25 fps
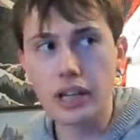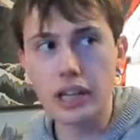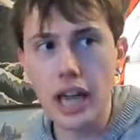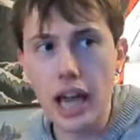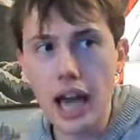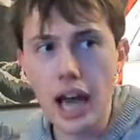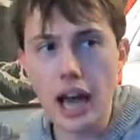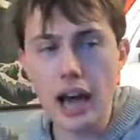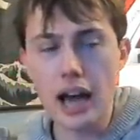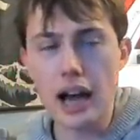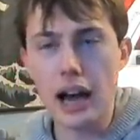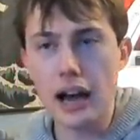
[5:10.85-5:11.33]

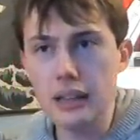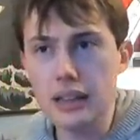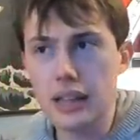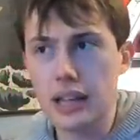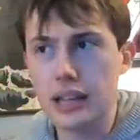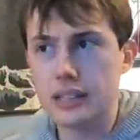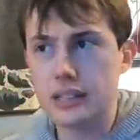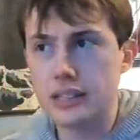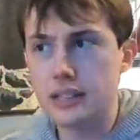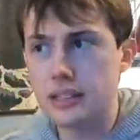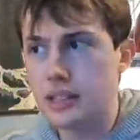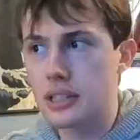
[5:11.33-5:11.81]
yeah, I'd
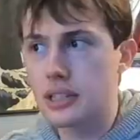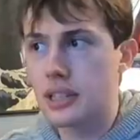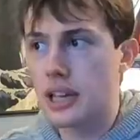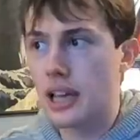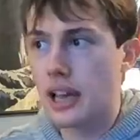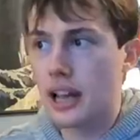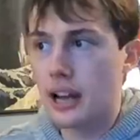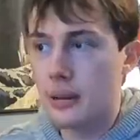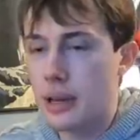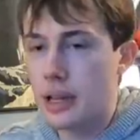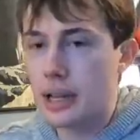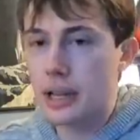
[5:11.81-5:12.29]
like to see the
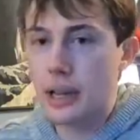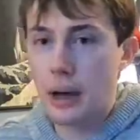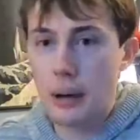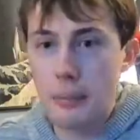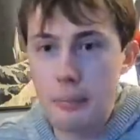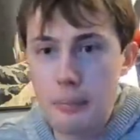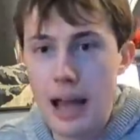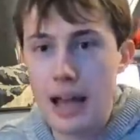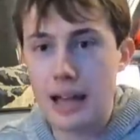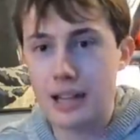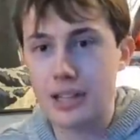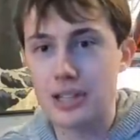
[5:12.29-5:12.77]
anime come
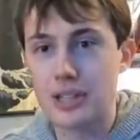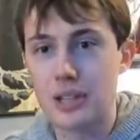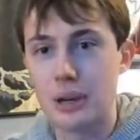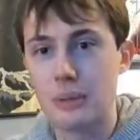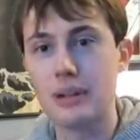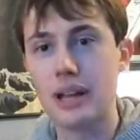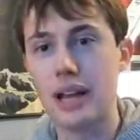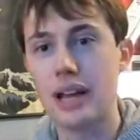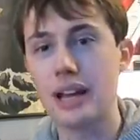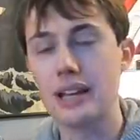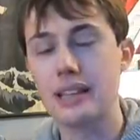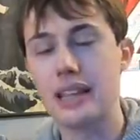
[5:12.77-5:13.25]
back someday.